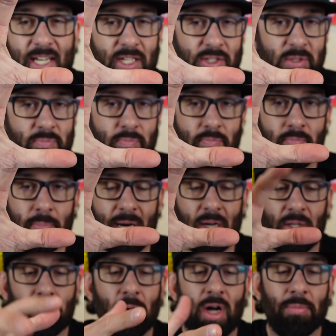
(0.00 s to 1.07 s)
can just
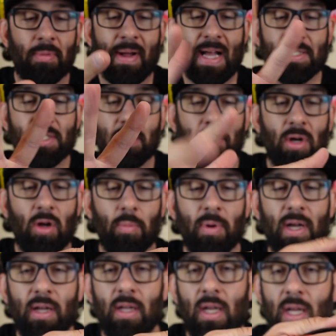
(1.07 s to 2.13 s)
barely palm a basketball,
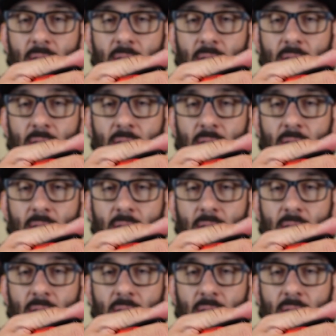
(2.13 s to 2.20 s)
but